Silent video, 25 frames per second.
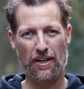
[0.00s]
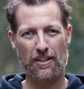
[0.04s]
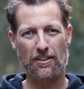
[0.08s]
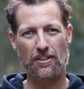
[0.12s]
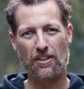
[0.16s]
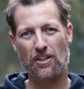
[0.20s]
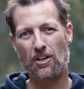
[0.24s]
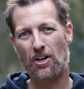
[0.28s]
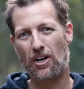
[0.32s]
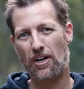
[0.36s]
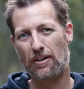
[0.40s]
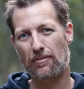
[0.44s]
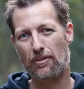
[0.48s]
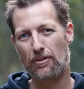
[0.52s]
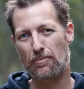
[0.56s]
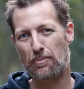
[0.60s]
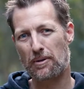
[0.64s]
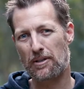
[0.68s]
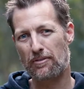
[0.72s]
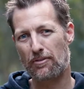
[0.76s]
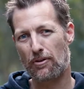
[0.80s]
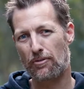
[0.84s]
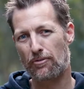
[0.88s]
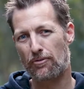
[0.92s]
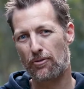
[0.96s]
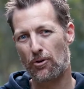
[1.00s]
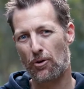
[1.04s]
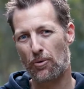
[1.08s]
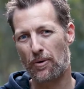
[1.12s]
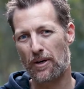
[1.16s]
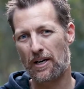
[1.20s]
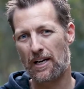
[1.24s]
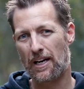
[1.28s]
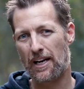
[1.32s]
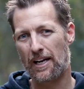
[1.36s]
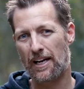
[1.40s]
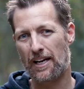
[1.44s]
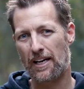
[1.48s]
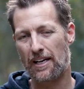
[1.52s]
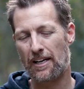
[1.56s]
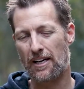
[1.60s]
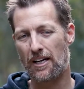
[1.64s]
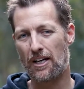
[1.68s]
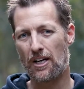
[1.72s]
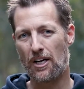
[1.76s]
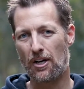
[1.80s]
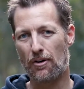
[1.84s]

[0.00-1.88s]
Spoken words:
into kind of a bit of a forward lean.